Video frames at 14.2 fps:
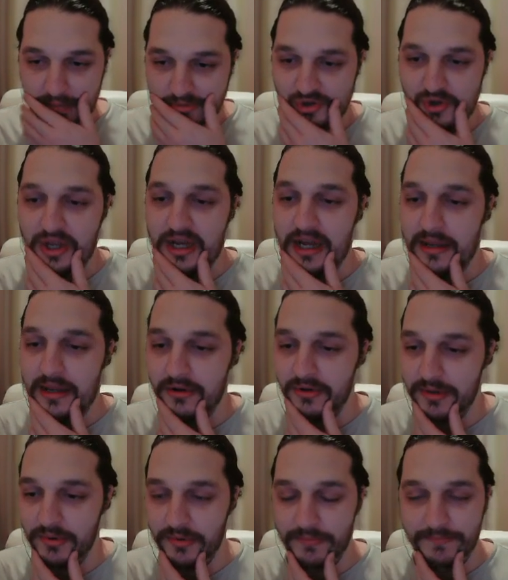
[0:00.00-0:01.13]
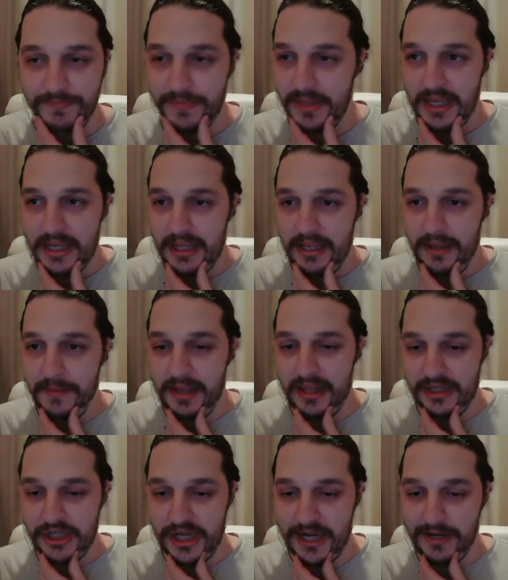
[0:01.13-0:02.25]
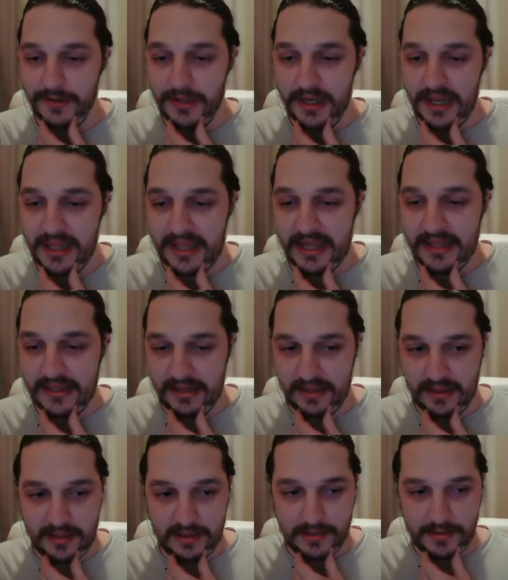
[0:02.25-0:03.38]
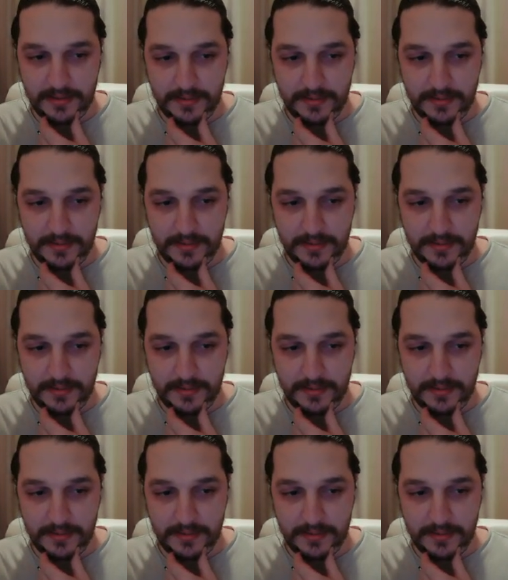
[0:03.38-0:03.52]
I'm sure you guys know them all. Amazing channel. Let's get into this.